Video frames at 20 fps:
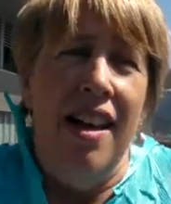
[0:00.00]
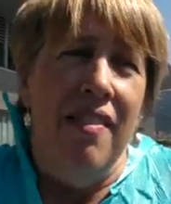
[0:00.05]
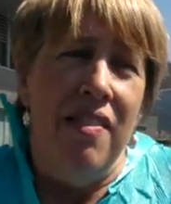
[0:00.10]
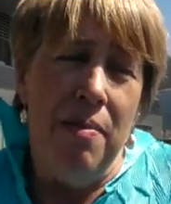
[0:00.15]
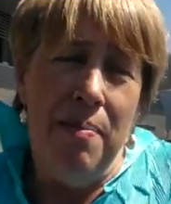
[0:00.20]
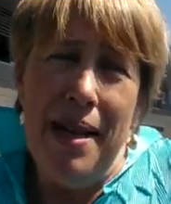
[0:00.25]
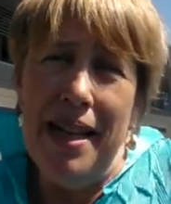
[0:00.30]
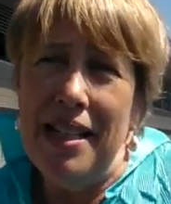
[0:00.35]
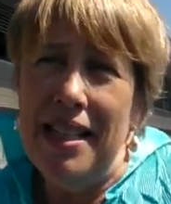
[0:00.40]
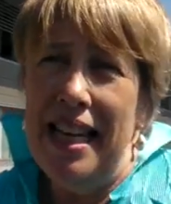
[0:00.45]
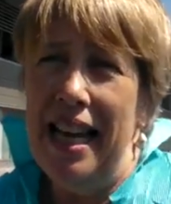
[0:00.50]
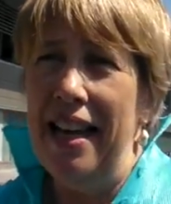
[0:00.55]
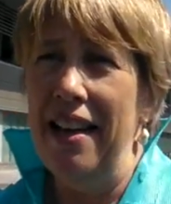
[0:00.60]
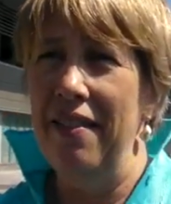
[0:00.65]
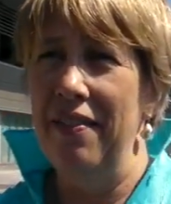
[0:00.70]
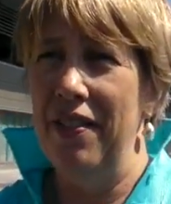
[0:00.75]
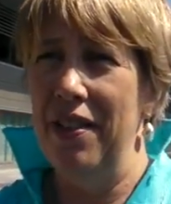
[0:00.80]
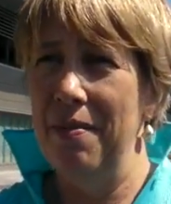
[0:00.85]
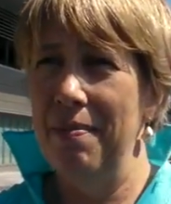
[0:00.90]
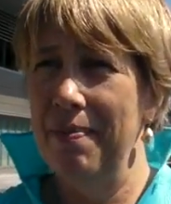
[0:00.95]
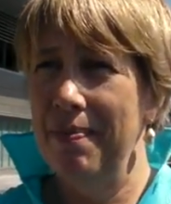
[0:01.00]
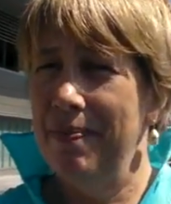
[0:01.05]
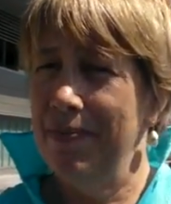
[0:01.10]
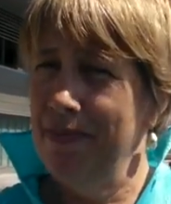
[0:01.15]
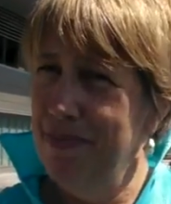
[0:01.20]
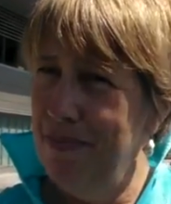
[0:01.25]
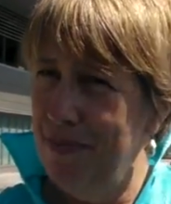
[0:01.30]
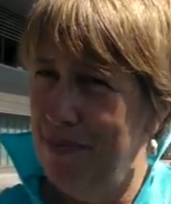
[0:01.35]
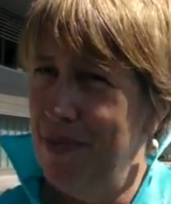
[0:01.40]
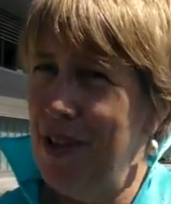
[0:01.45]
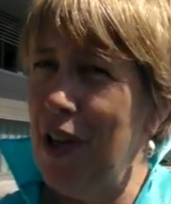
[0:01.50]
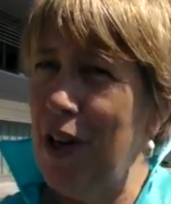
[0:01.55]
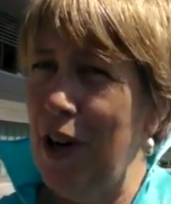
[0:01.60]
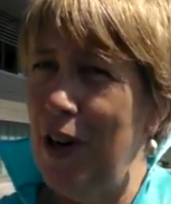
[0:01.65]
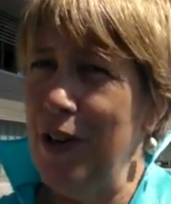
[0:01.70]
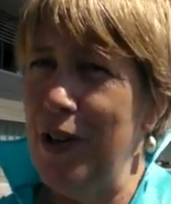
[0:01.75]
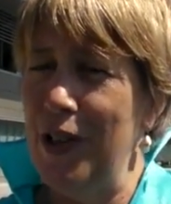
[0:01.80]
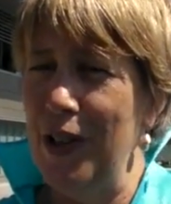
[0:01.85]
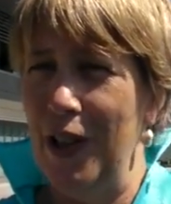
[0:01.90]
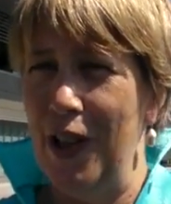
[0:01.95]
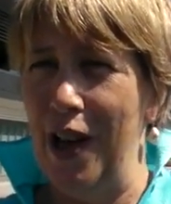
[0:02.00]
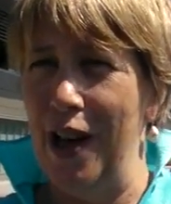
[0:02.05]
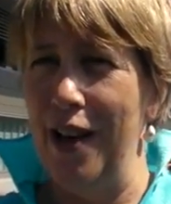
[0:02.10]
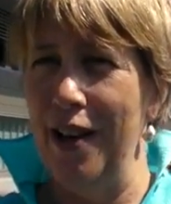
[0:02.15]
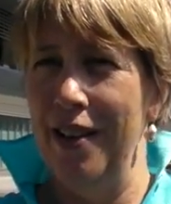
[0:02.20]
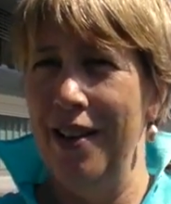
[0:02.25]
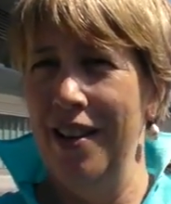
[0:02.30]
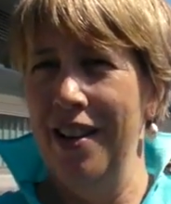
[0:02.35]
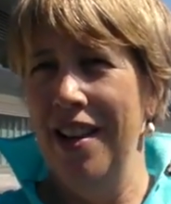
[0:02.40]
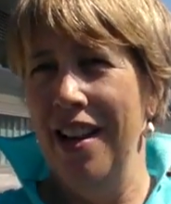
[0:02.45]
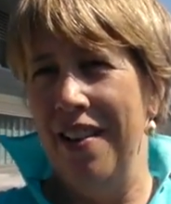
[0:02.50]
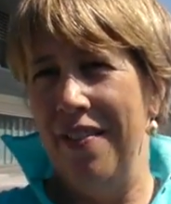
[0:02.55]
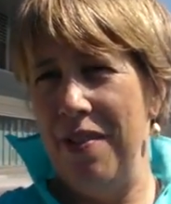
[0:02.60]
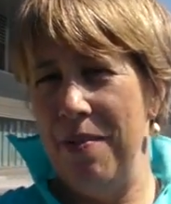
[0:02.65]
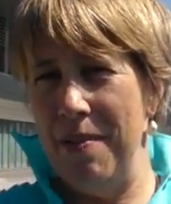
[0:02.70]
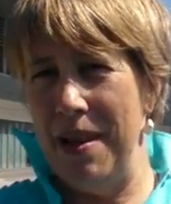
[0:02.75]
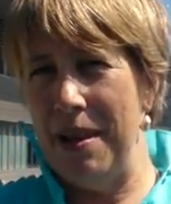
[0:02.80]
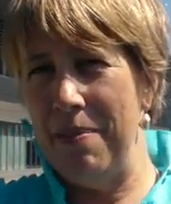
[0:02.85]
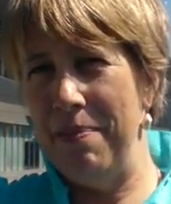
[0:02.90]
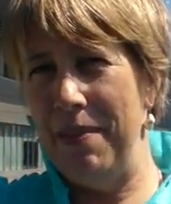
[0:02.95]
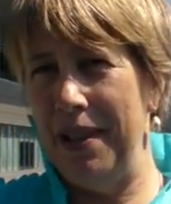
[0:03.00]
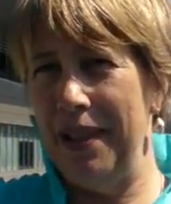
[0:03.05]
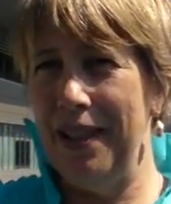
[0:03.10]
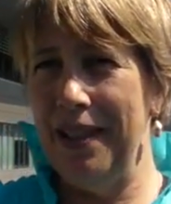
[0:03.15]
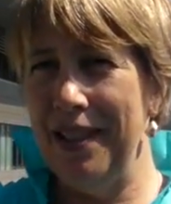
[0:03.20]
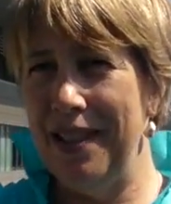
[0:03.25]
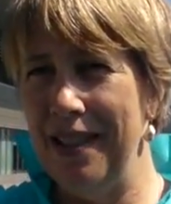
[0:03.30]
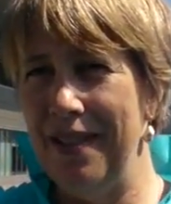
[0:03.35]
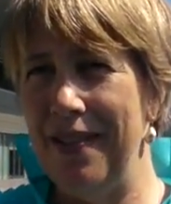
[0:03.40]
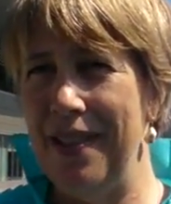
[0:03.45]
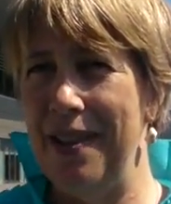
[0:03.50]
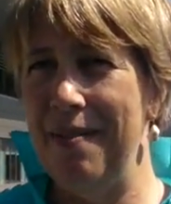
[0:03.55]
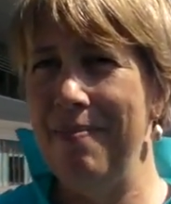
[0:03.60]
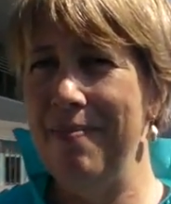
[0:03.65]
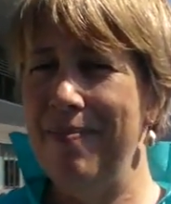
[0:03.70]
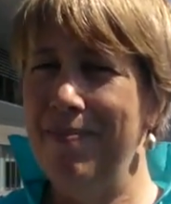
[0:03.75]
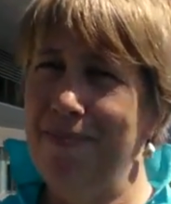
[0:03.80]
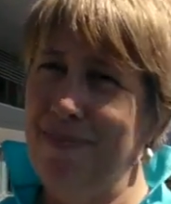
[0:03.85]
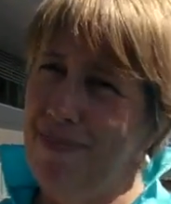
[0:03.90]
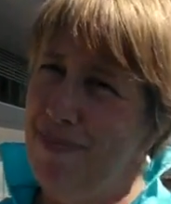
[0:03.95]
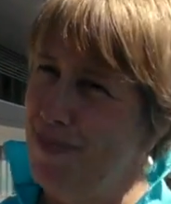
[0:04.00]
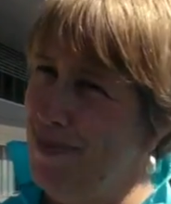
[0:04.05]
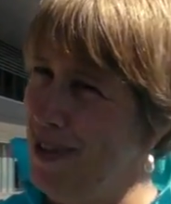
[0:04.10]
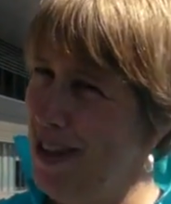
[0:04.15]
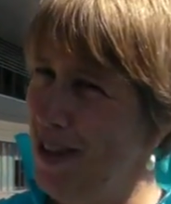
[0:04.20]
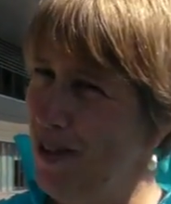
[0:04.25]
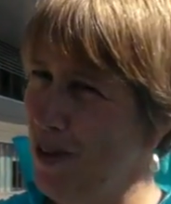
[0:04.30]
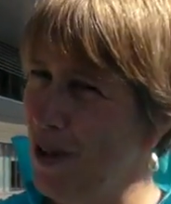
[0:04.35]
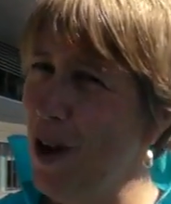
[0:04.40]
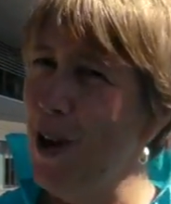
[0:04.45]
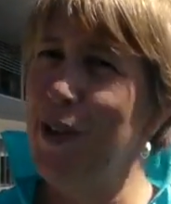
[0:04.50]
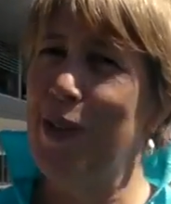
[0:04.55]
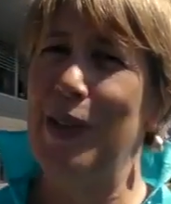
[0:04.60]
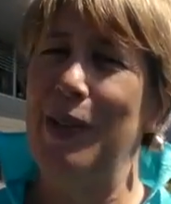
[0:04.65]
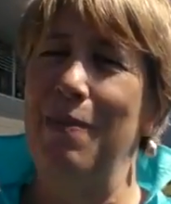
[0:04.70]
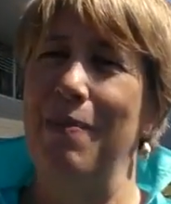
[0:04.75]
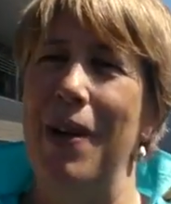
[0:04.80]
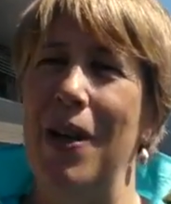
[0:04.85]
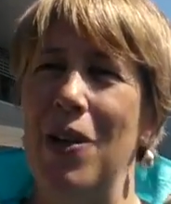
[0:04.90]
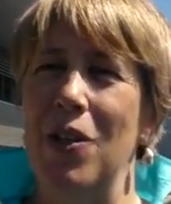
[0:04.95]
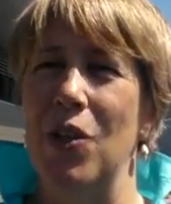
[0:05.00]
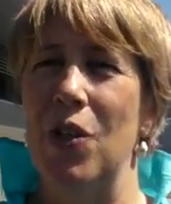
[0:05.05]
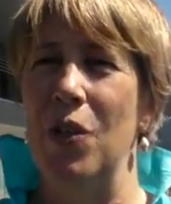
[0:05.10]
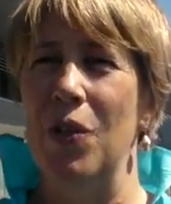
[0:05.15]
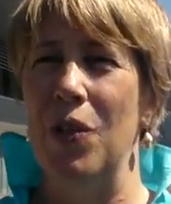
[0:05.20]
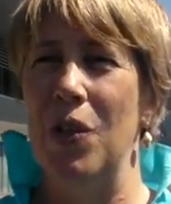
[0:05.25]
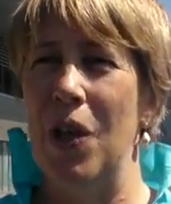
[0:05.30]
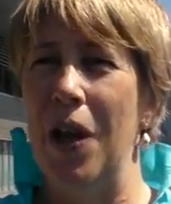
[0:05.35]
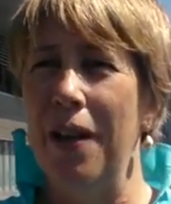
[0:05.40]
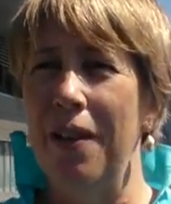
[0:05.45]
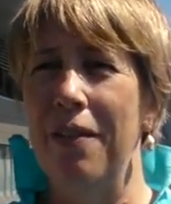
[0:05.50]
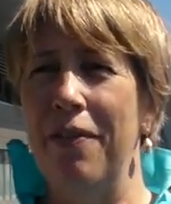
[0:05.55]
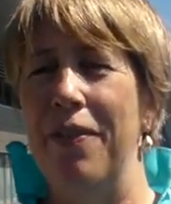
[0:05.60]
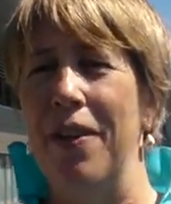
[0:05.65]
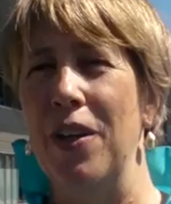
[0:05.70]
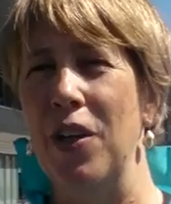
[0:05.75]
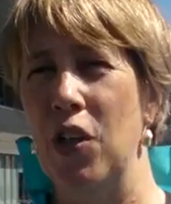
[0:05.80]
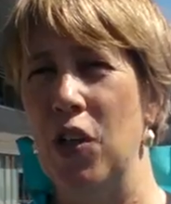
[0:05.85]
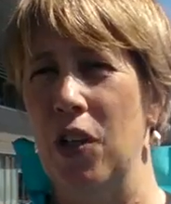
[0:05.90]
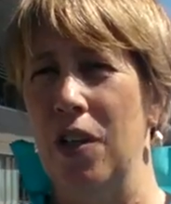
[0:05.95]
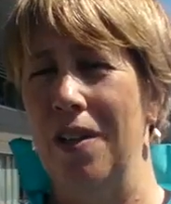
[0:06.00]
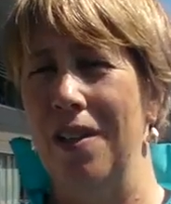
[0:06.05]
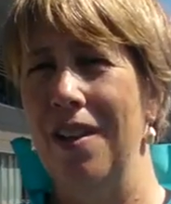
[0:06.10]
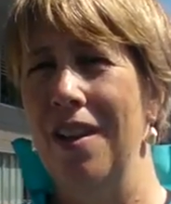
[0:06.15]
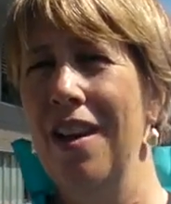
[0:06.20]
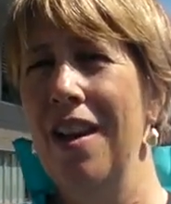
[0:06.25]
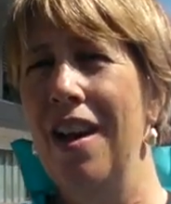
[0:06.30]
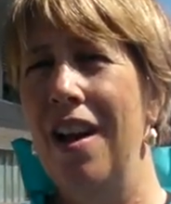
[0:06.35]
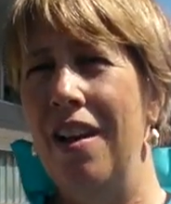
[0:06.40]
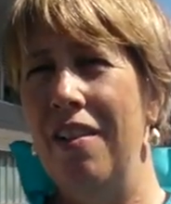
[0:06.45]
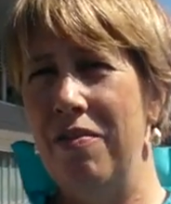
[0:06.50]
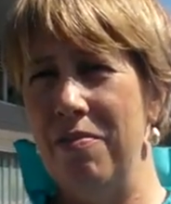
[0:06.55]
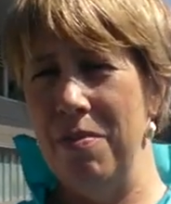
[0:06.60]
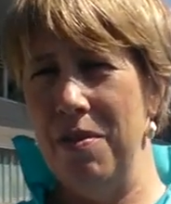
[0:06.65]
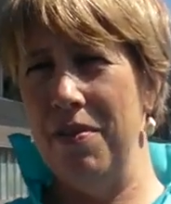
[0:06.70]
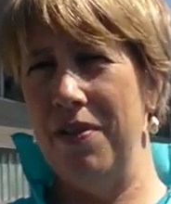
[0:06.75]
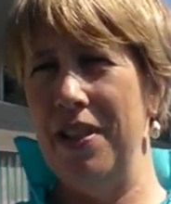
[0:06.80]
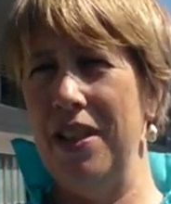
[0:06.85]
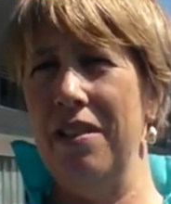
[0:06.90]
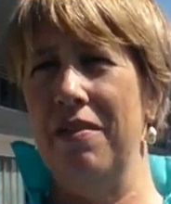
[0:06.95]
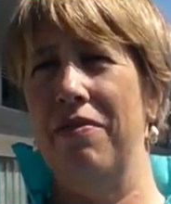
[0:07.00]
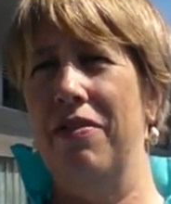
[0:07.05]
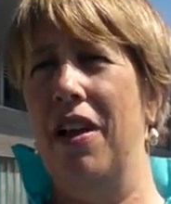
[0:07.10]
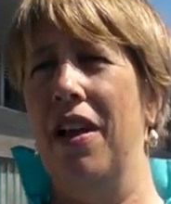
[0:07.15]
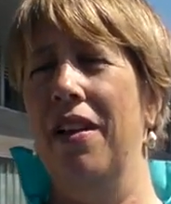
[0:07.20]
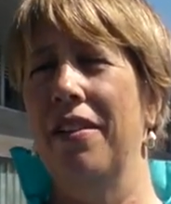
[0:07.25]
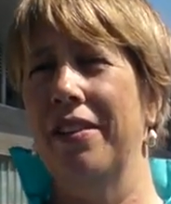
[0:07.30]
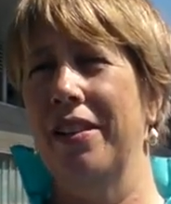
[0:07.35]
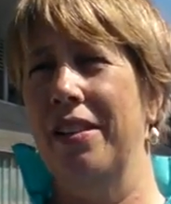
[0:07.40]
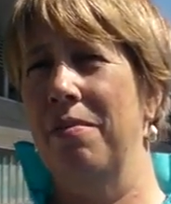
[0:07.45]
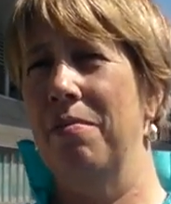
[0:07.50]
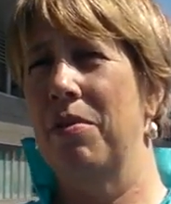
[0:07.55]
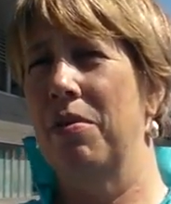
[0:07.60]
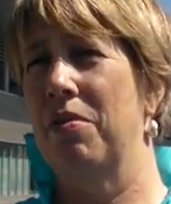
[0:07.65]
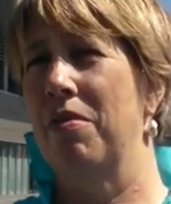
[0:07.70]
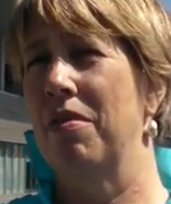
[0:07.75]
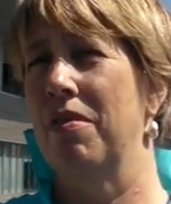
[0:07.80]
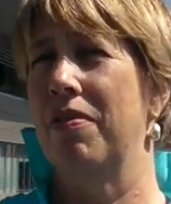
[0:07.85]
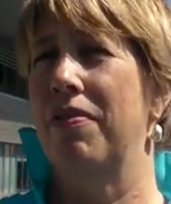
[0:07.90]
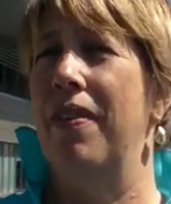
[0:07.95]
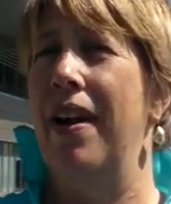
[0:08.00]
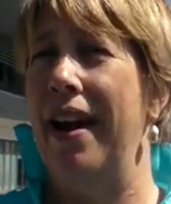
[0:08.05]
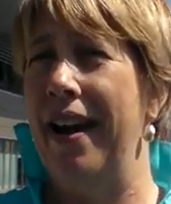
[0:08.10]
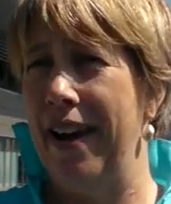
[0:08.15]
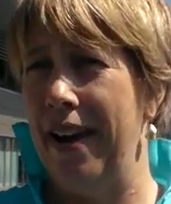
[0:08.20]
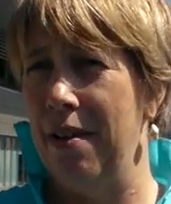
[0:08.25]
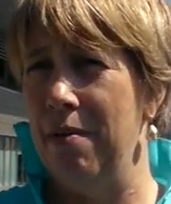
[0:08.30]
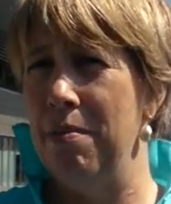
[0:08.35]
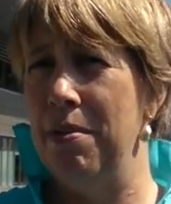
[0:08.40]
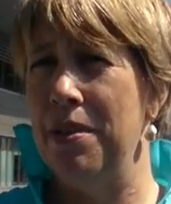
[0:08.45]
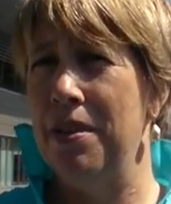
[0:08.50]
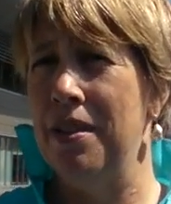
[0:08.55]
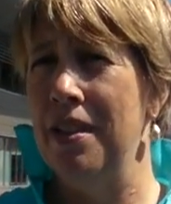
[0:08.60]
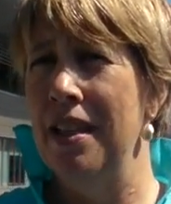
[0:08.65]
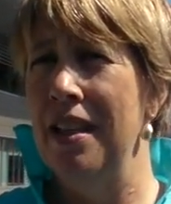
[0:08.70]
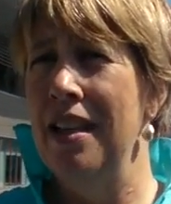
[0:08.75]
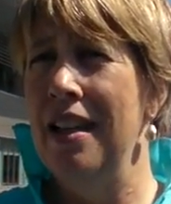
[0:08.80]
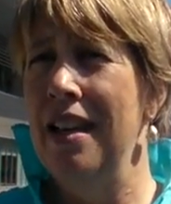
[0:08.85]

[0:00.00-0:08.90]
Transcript: If you make 10 of them, they cost a lot. If you make millions of them, they don't cost so much. So it's all a function of moving the volume through the fabs